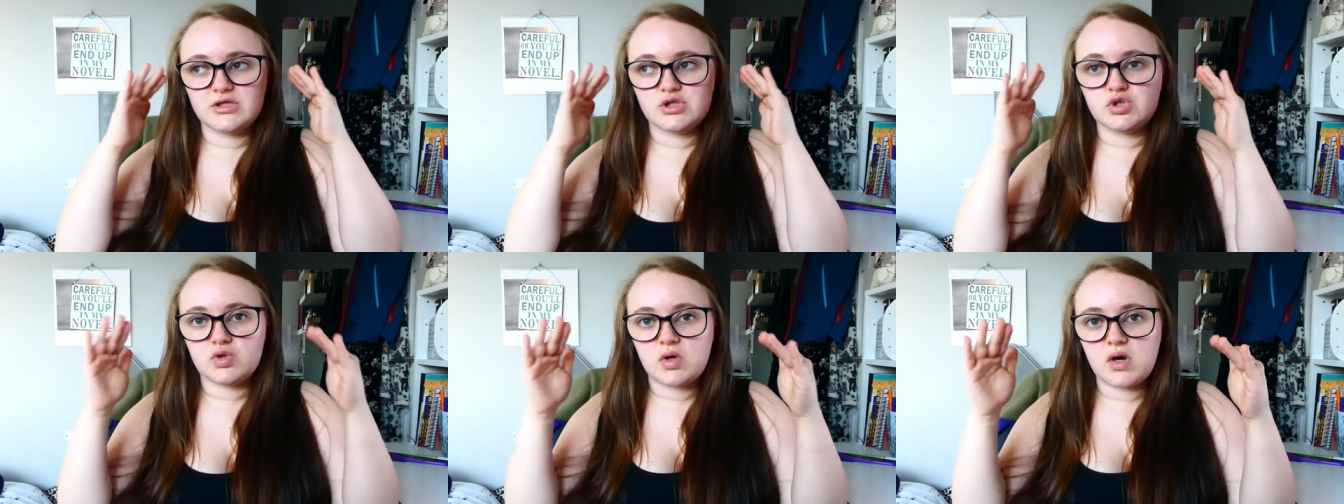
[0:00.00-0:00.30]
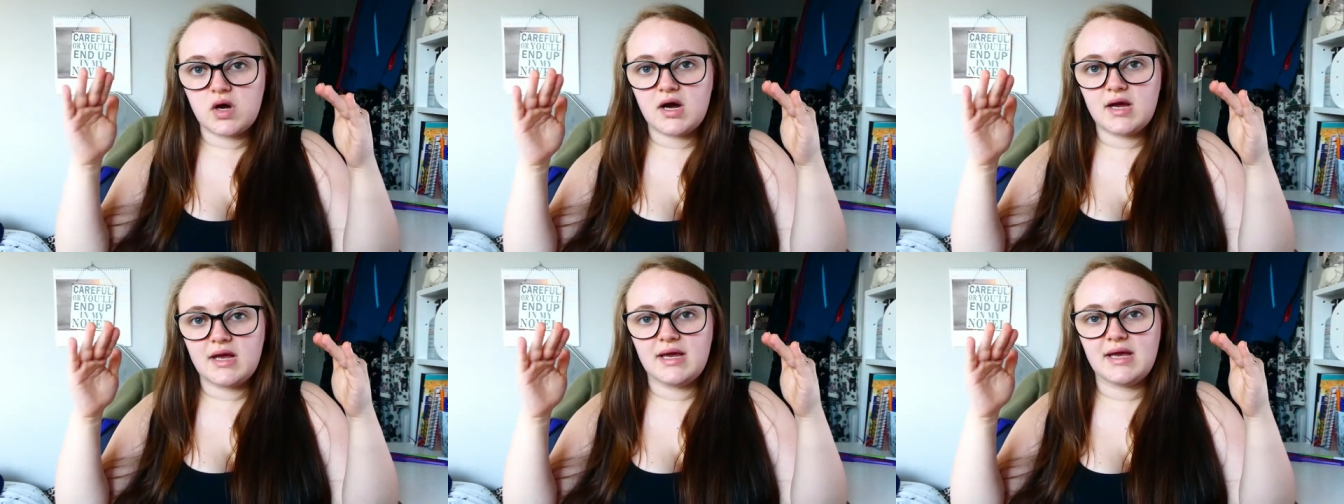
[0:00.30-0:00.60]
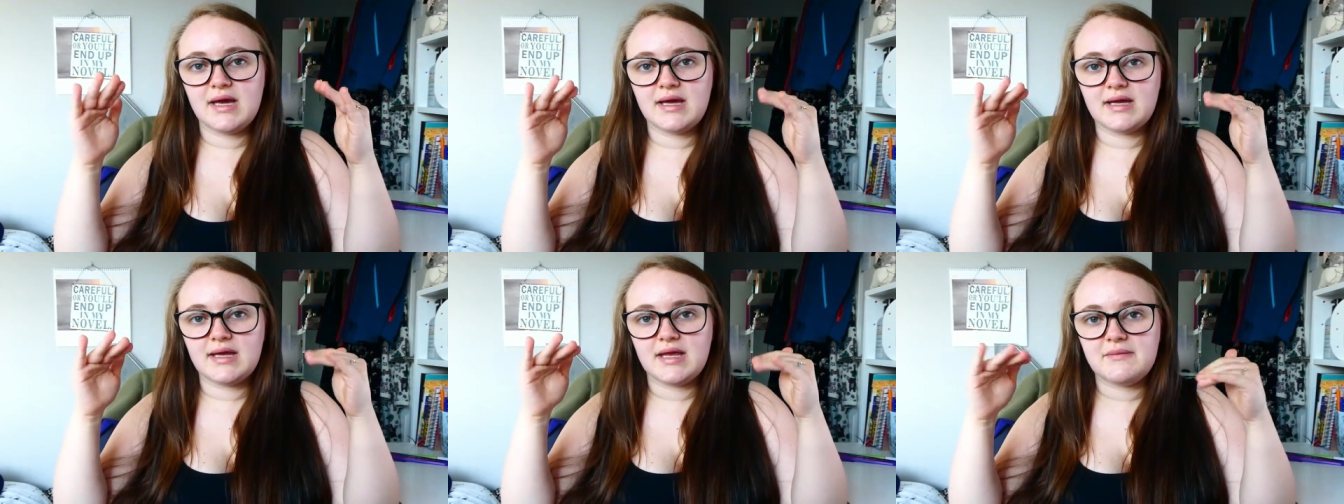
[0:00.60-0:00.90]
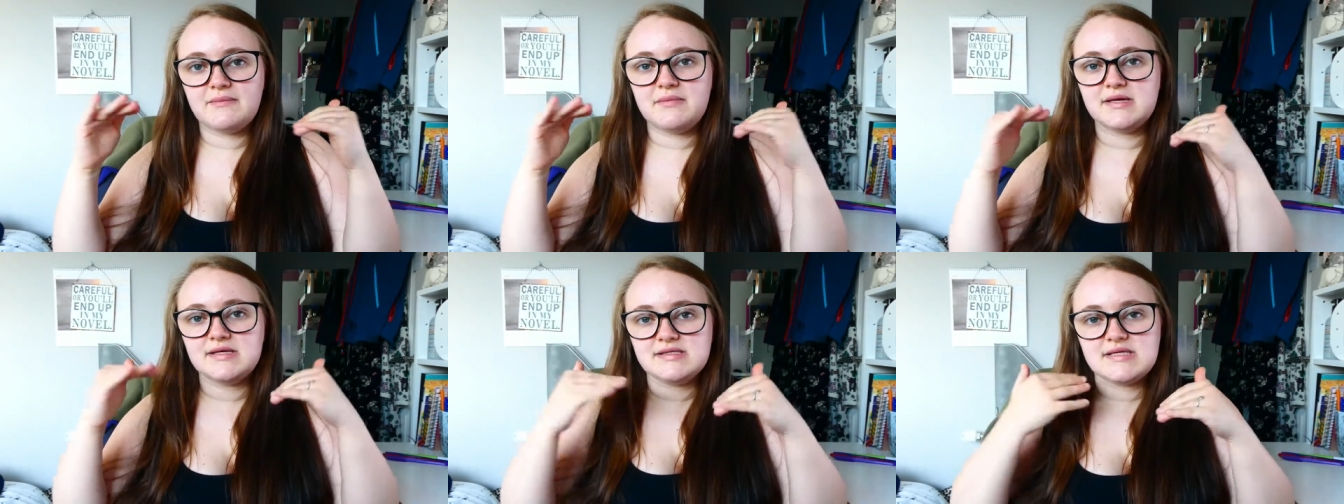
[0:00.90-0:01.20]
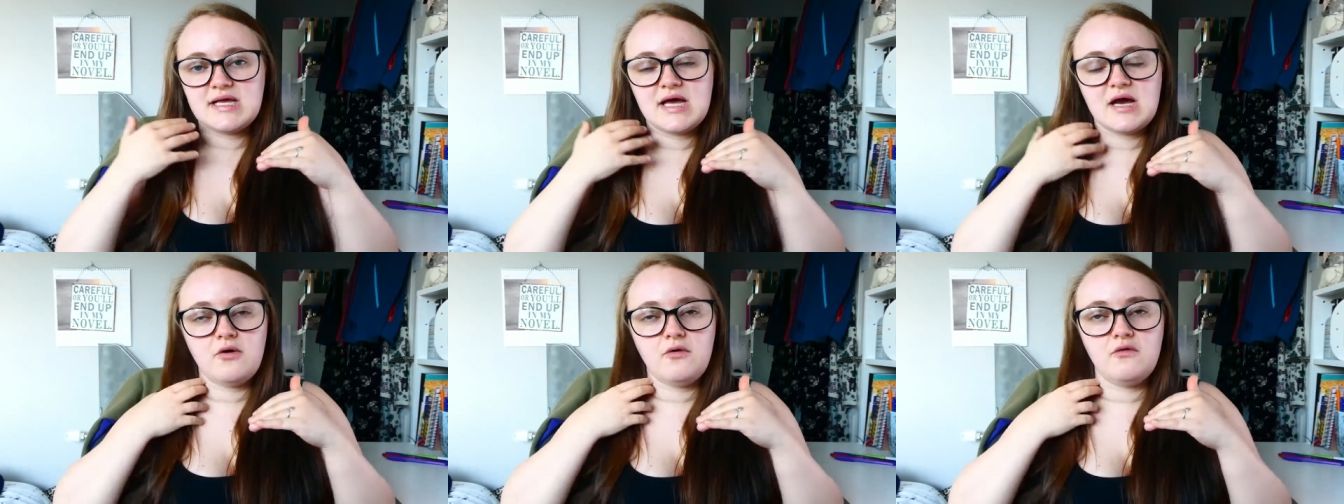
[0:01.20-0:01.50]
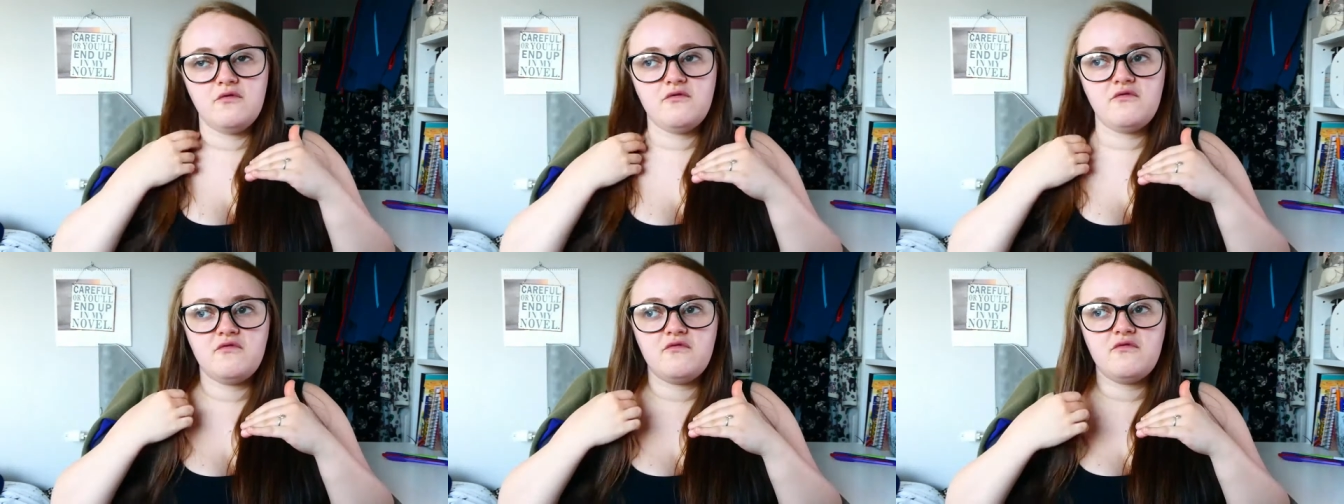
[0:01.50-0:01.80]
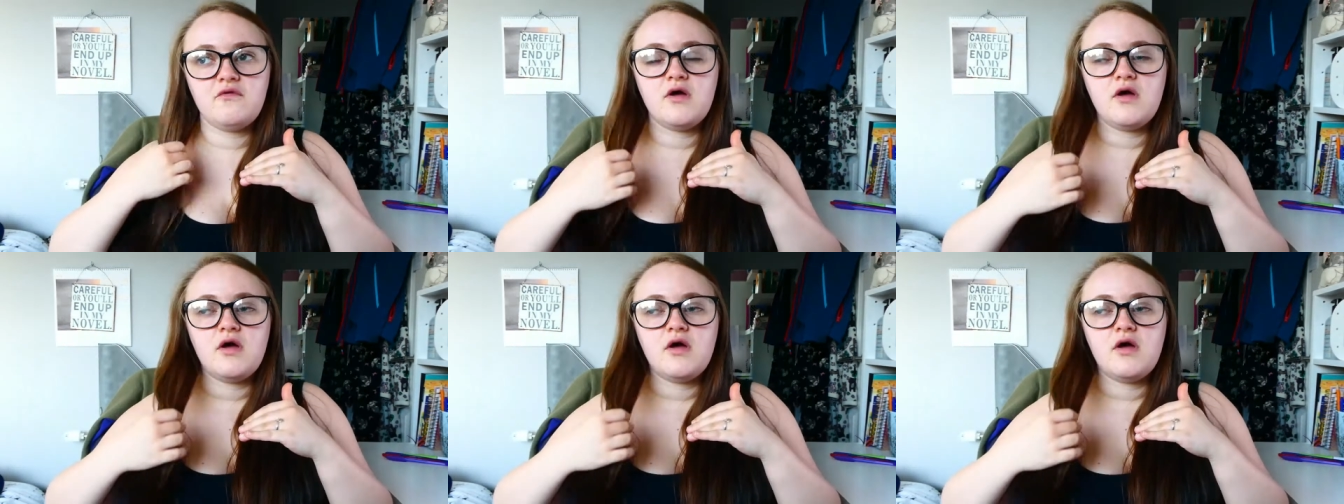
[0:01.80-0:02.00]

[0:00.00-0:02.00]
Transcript: try and get myself